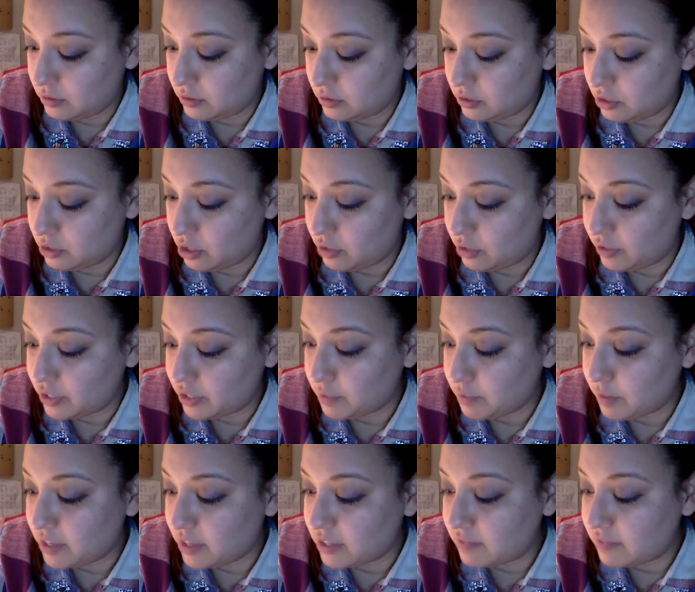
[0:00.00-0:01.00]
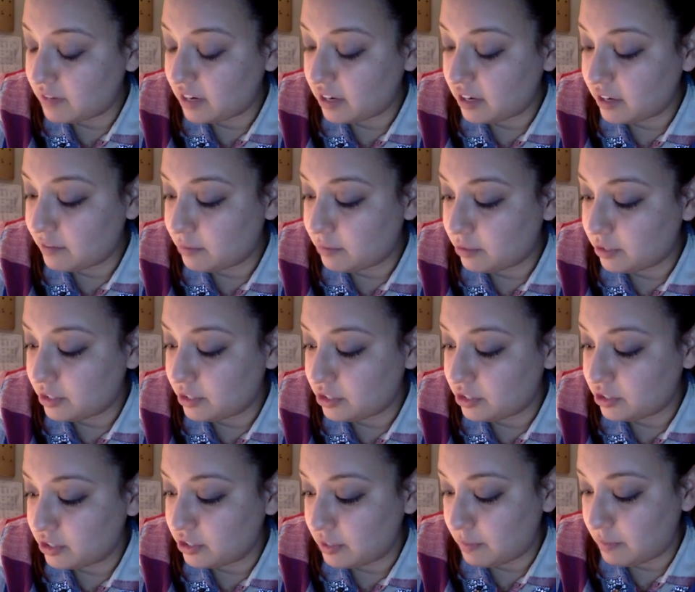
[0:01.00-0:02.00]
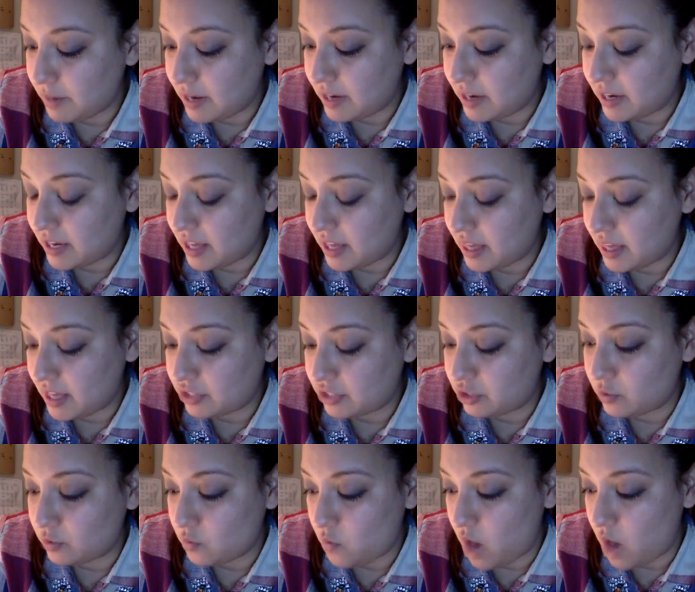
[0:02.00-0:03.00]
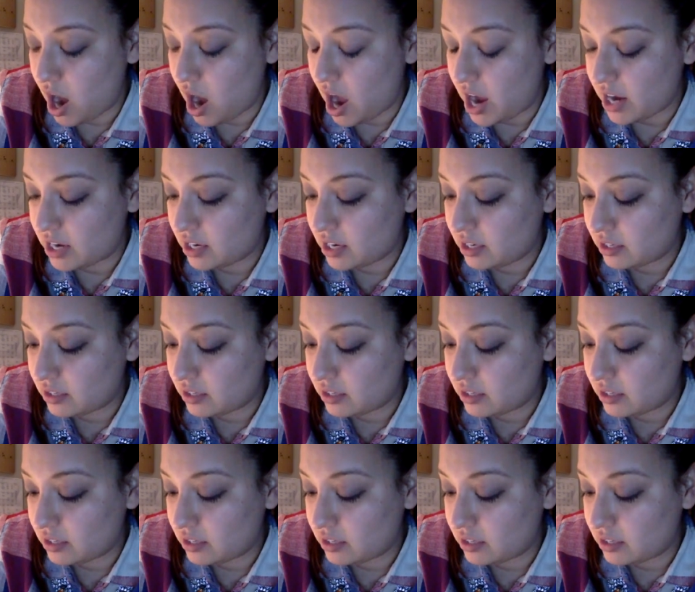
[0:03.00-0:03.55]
So your response variable is your dependent, and that's your y.